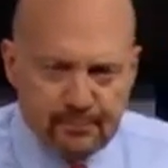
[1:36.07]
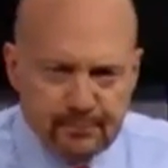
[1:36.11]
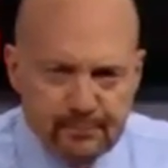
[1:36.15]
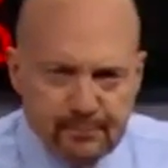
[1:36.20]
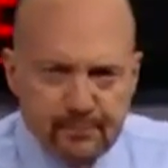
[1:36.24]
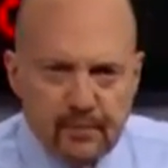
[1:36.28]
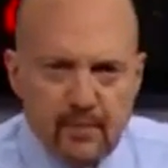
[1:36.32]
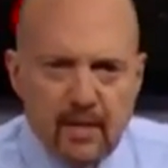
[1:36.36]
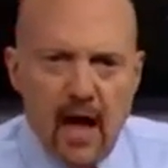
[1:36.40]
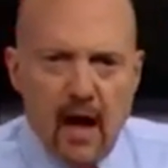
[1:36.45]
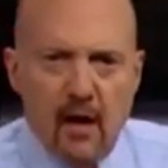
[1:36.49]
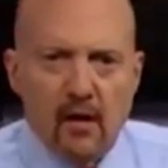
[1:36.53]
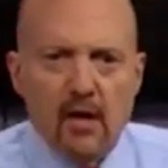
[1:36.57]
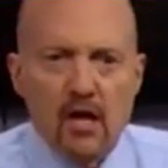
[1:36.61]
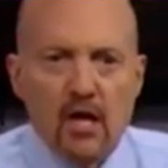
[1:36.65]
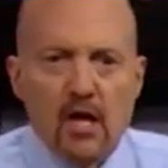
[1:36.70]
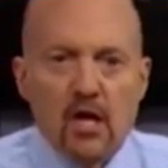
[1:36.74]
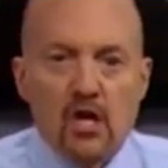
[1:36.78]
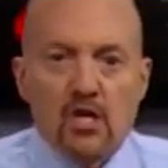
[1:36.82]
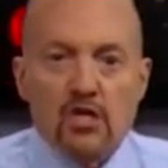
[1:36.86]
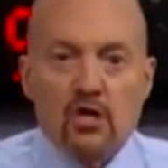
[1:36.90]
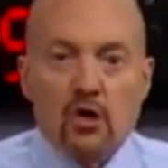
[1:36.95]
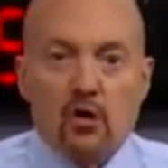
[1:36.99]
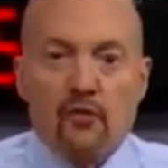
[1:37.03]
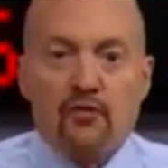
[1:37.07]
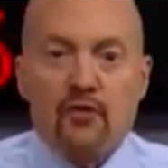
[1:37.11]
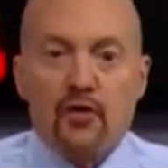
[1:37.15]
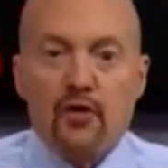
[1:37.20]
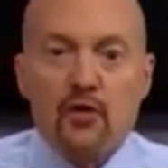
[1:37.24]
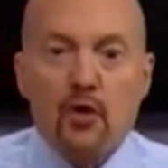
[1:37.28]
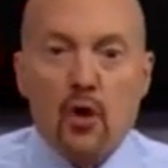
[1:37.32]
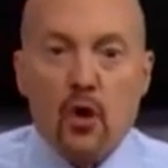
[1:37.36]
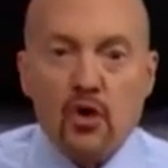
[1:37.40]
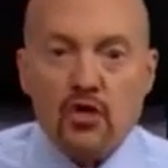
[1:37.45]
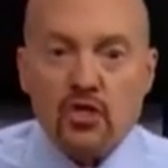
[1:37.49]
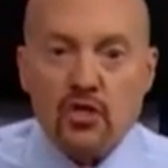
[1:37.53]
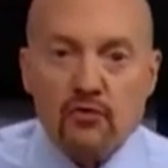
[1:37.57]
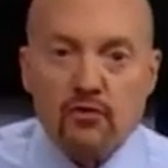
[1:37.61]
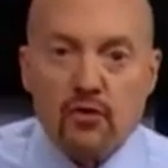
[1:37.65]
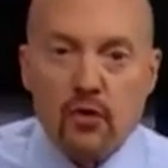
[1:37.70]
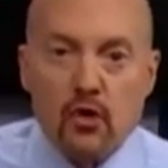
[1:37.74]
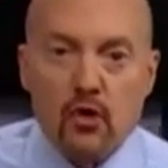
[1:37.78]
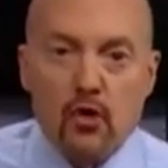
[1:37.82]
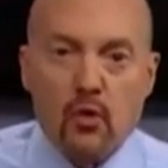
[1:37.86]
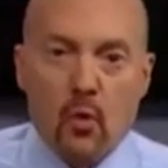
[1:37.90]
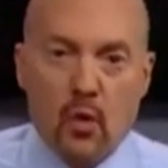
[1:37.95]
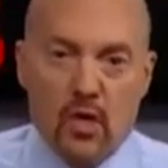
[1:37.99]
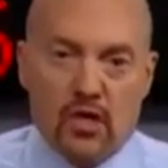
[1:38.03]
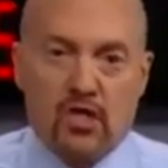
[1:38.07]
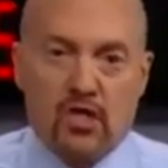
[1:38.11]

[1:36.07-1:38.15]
Now, so for those of you who want to